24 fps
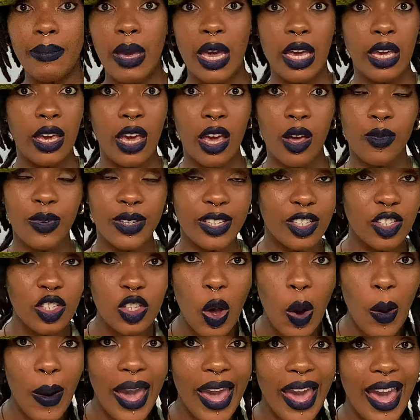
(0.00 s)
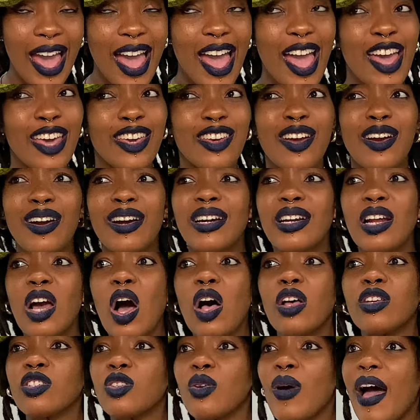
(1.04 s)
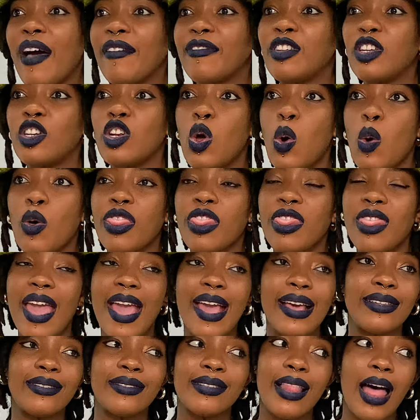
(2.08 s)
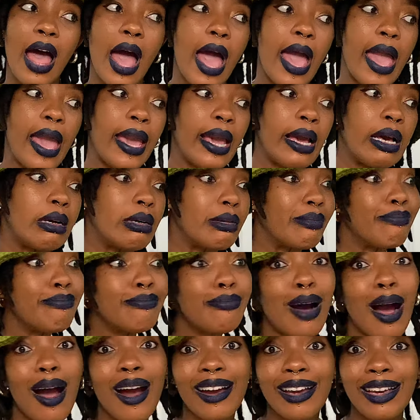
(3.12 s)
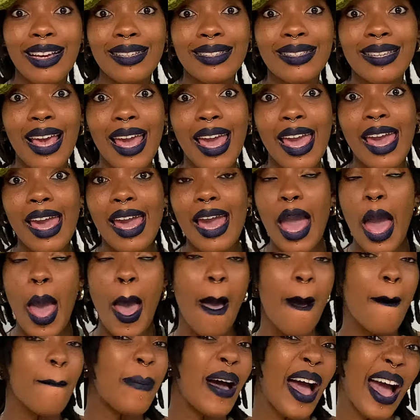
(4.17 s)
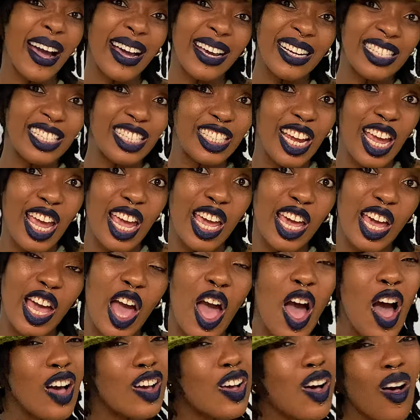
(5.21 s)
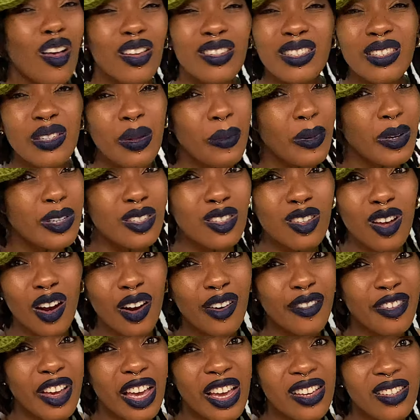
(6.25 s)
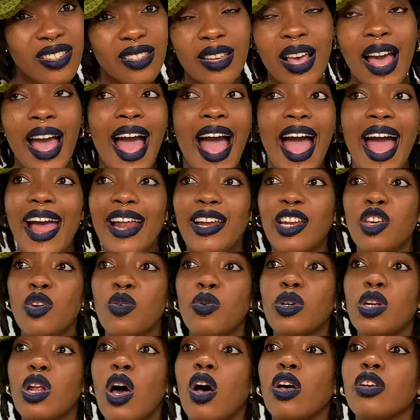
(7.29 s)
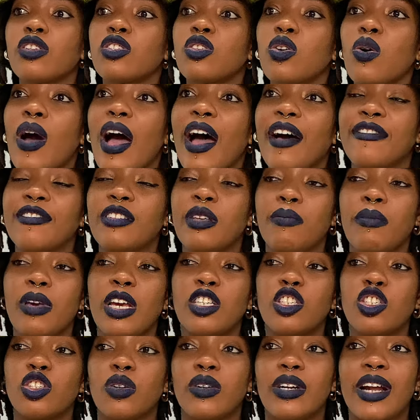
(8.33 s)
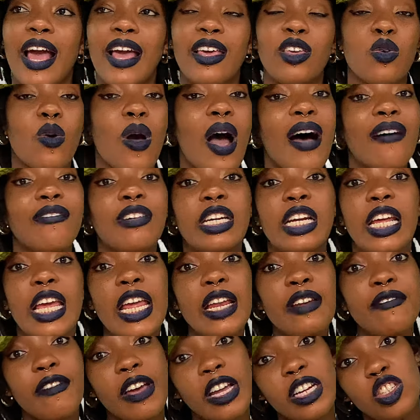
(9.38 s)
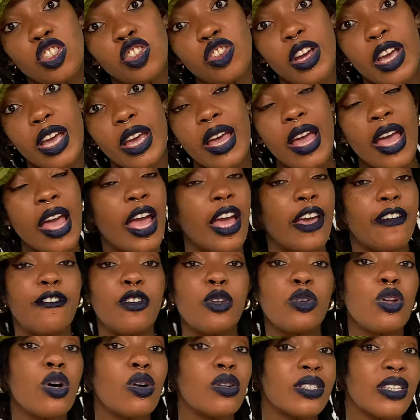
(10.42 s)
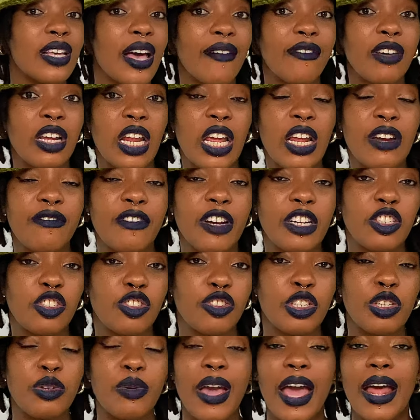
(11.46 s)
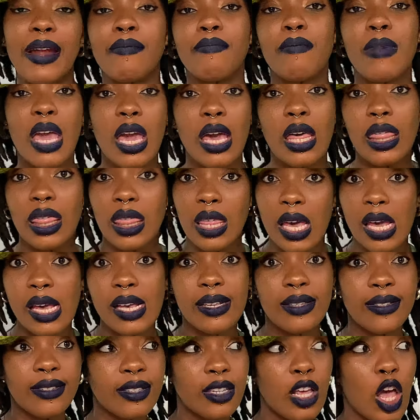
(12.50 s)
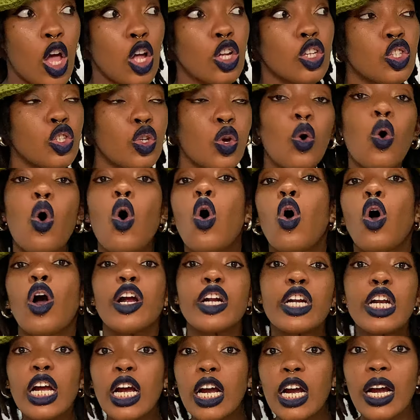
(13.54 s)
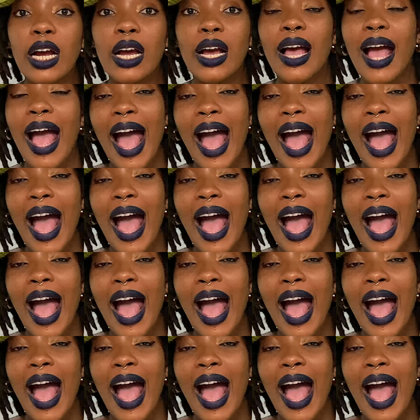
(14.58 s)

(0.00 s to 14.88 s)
making with sewing, you're going to also have to know things like marketing, packaging, customer service, and you will also have to make sure that you have an inventory. If you don't have an inventory, you can make things to order